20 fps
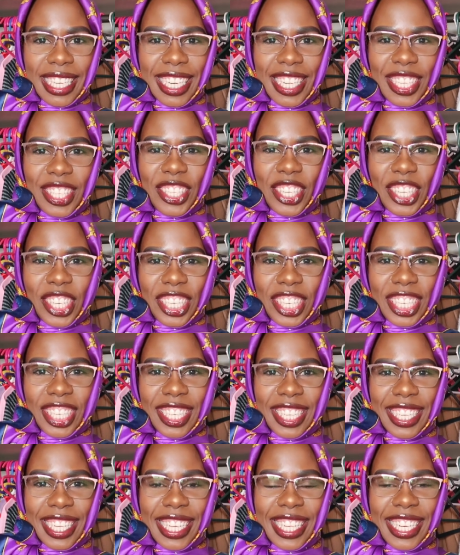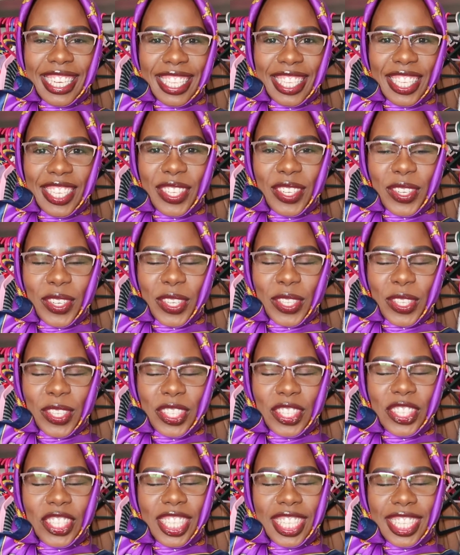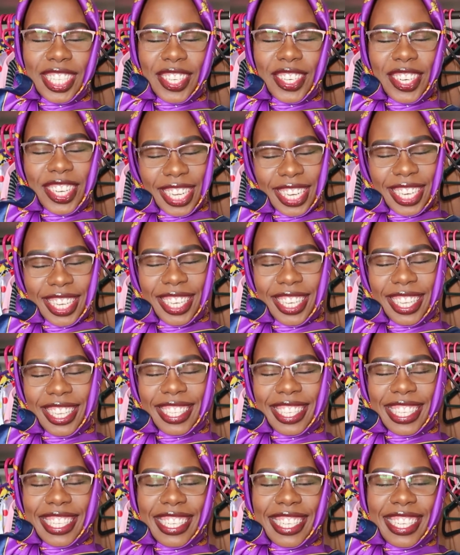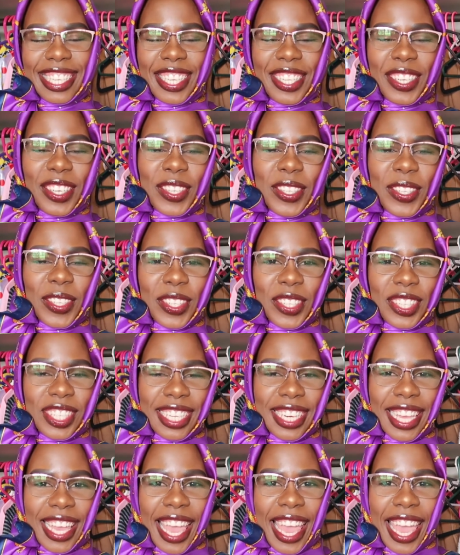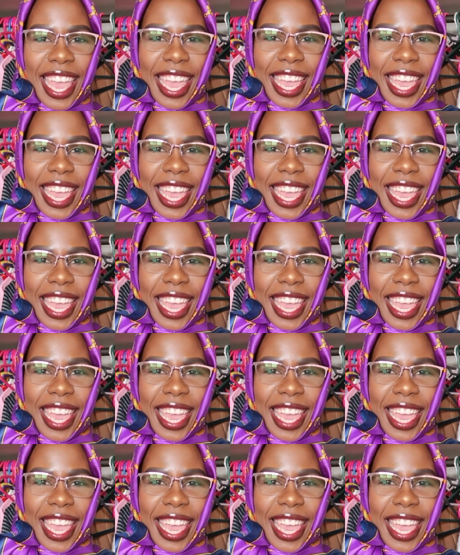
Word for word: It is your girl, Nenoi Lucian, your girl, Nenoi Lucian,